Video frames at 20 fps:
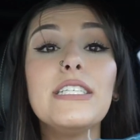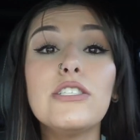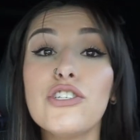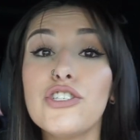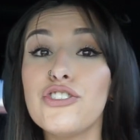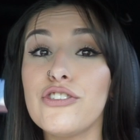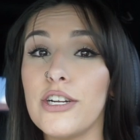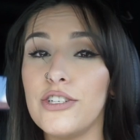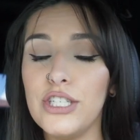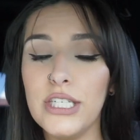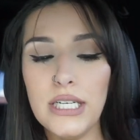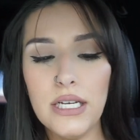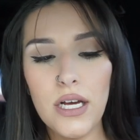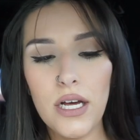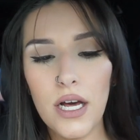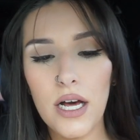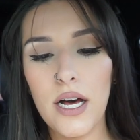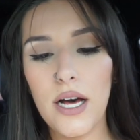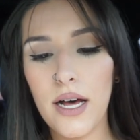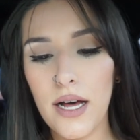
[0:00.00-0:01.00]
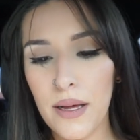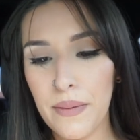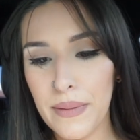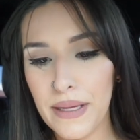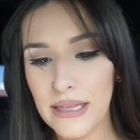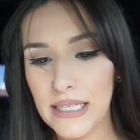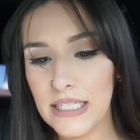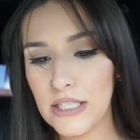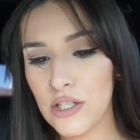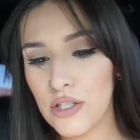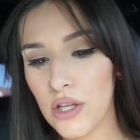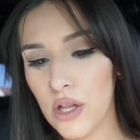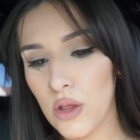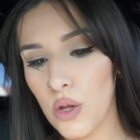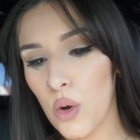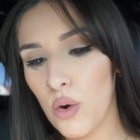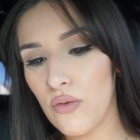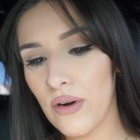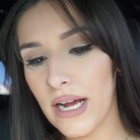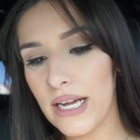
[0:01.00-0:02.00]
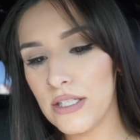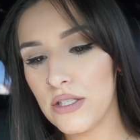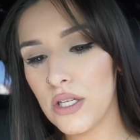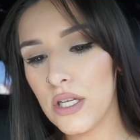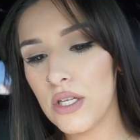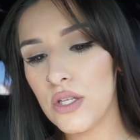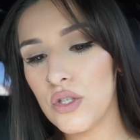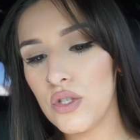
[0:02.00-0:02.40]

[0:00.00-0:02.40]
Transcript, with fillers: are stretchy, and these are the low rise,